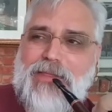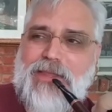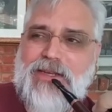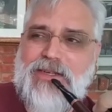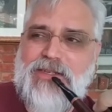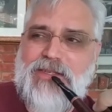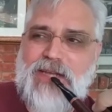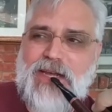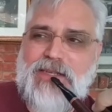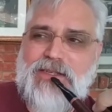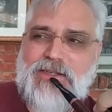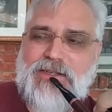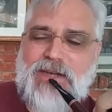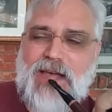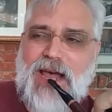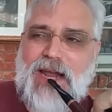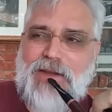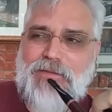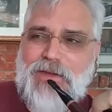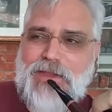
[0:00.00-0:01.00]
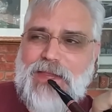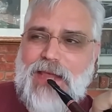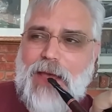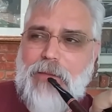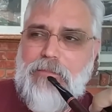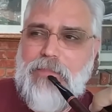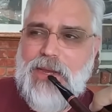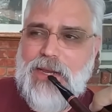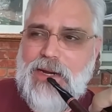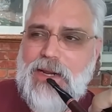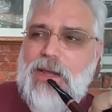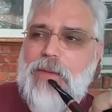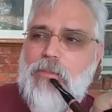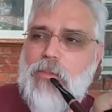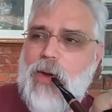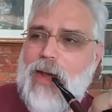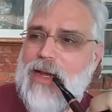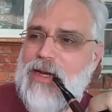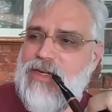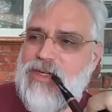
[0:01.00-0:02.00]
this that's kind of in that medium
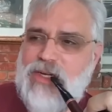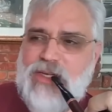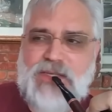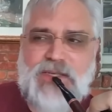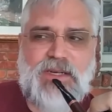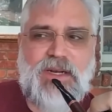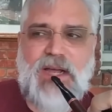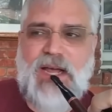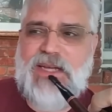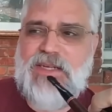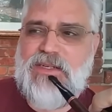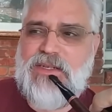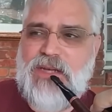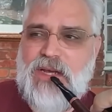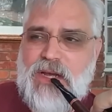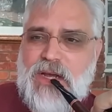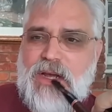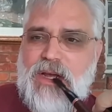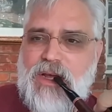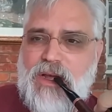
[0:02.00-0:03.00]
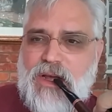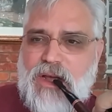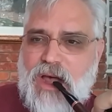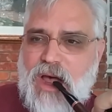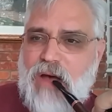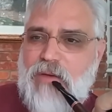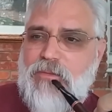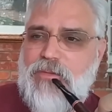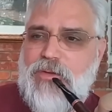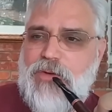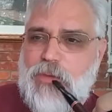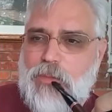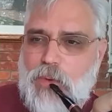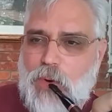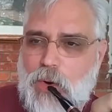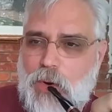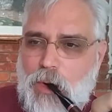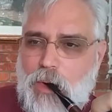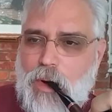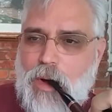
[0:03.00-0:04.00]
range. It's a nice, comfortable,